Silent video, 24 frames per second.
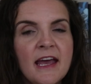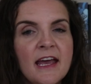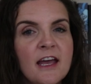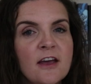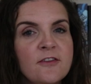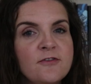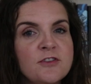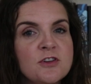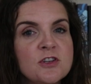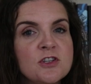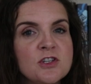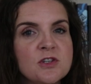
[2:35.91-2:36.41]

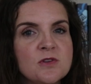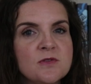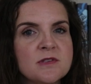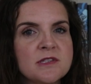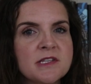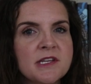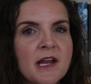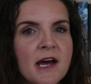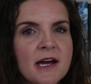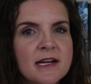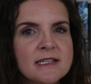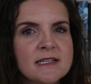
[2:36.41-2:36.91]
If you
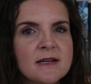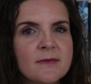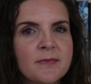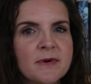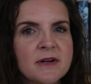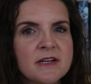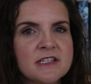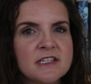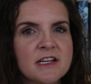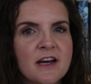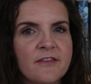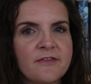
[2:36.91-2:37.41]
choose not to
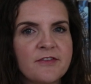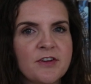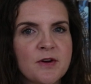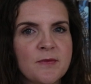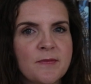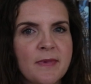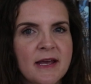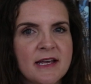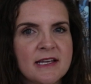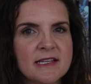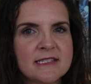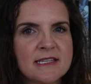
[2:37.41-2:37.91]
print off your
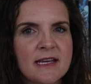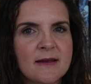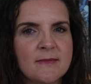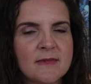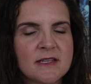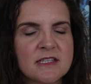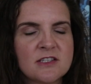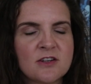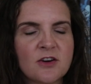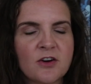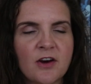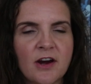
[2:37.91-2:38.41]
bank
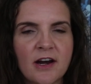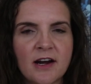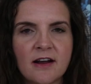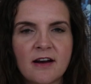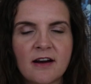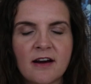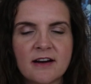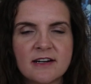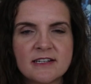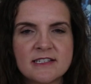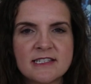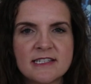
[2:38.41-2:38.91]
statements or credit
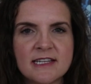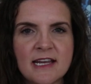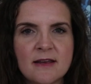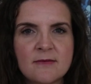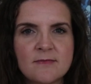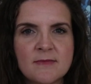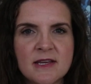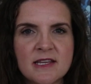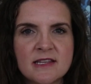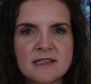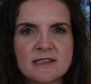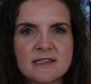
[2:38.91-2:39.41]
card
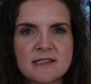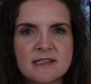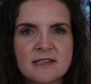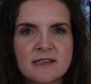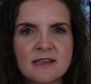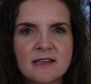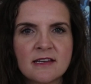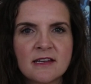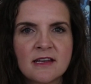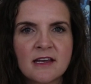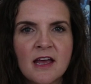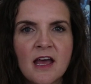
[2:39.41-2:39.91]
statements,
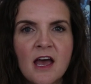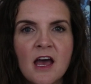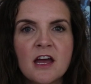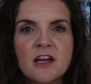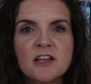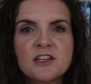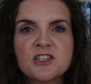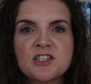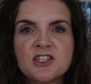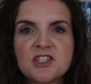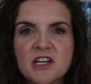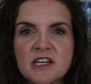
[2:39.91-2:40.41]

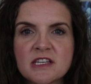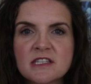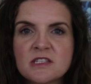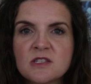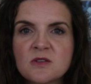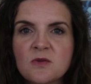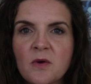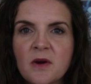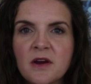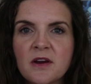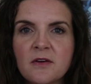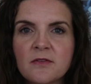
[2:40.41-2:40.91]
just
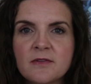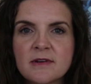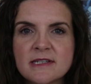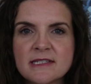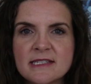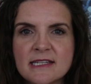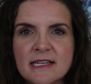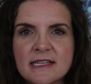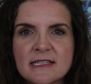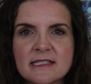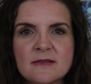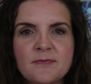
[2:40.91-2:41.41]
sort your
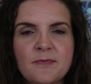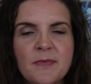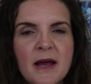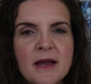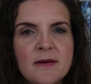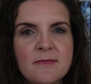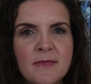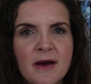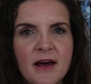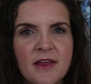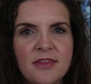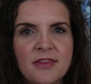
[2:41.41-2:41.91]
receipts
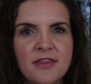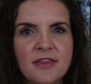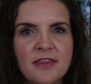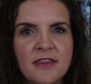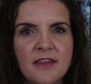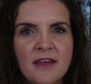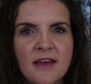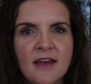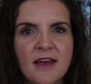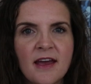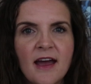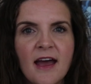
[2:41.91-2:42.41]
by month
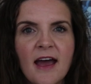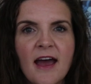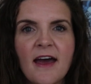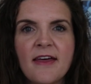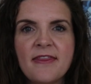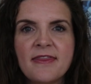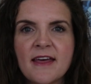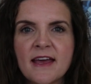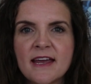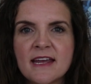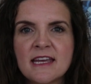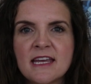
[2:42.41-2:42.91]

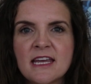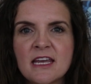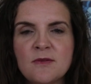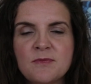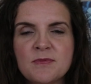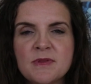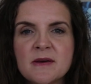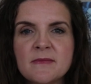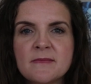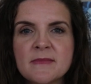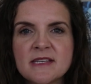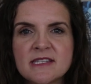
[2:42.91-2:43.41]
and then
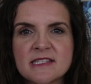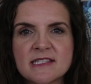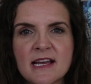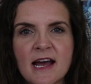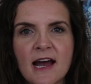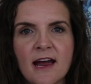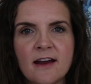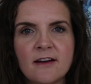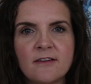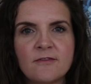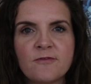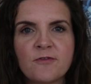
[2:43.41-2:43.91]
keep them
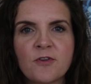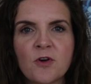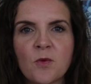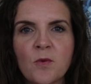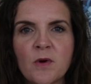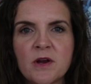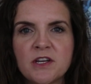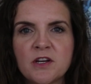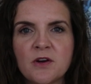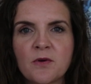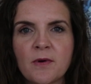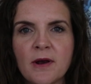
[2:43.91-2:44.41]
aside for
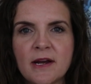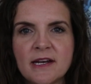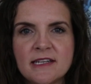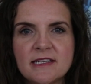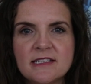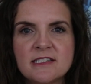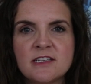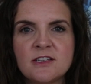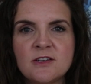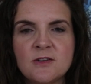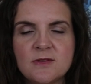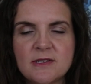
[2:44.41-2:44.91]
when you're ready
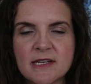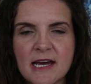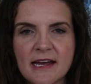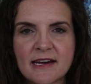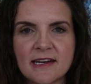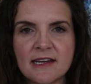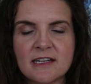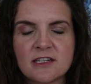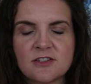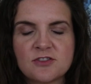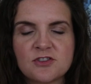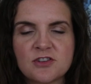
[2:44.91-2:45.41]
to do
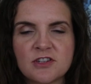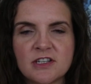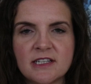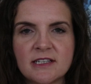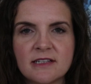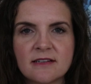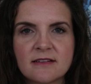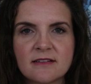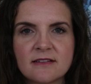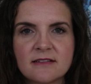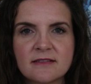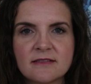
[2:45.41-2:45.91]
data
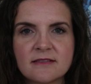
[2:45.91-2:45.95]
entry.